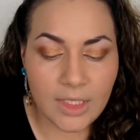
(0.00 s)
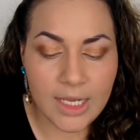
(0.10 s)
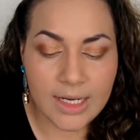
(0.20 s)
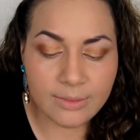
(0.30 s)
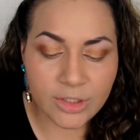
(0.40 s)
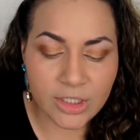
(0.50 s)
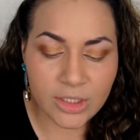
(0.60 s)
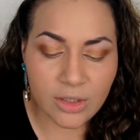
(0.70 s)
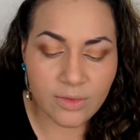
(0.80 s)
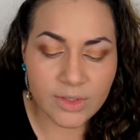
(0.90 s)
and I'm
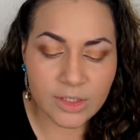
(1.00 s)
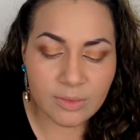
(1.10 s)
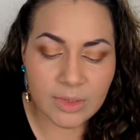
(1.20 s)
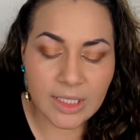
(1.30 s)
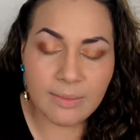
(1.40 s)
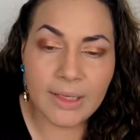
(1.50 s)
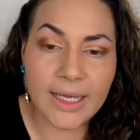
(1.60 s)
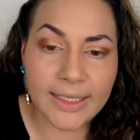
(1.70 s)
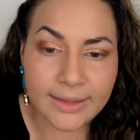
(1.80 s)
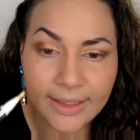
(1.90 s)
just going to be
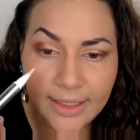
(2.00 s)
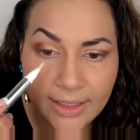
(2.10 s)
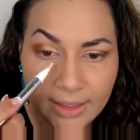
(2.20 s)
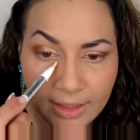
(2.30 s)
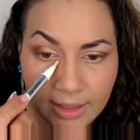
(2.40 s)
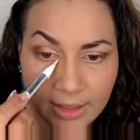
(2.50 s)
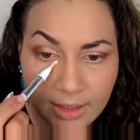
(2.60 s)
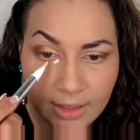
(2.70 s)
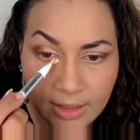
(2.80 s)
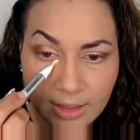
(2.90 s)
applying that
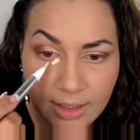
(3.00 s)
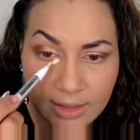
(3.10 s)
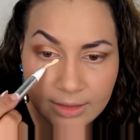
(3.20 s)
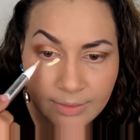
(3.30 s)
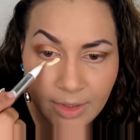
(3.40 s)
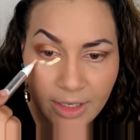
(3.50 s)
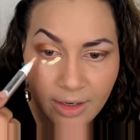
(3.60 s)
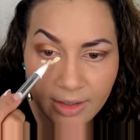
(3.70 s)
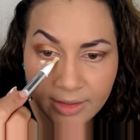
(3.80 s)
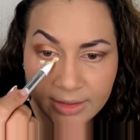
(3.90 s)
under
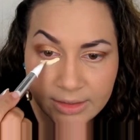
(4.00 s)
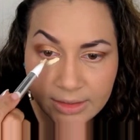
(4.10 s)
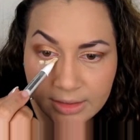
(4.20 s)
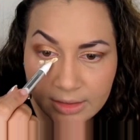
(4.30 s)
my eyes.